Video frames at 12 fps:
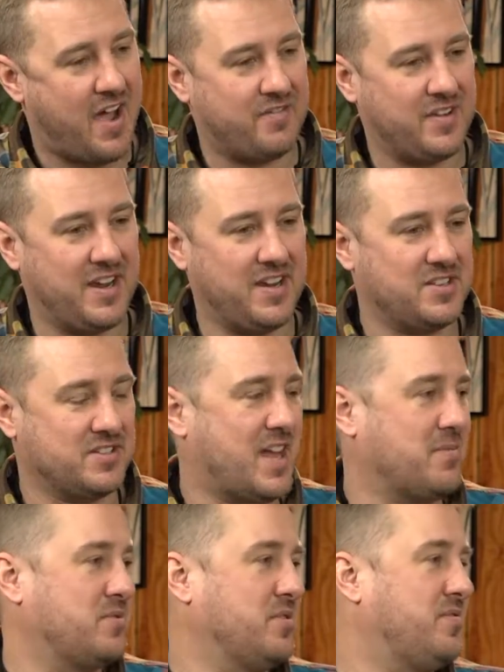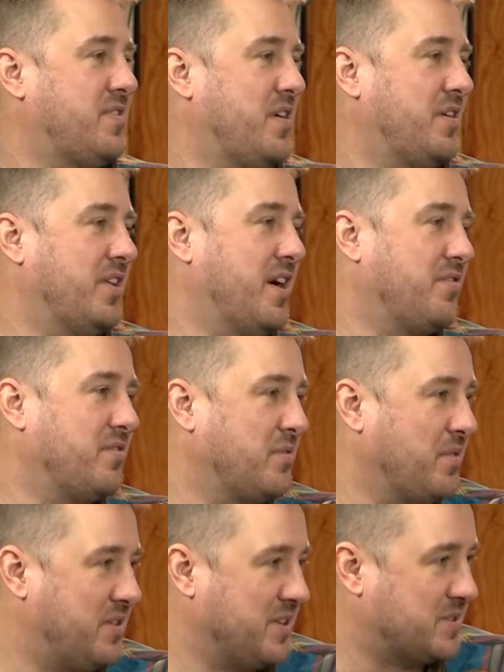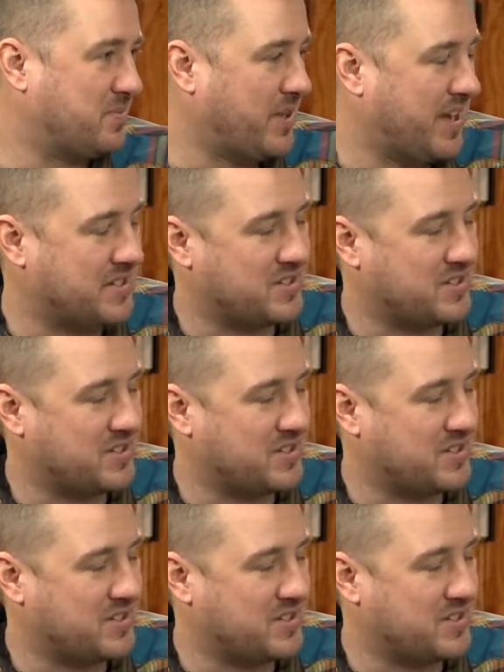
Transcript: and he just absolutely fell in love with this place.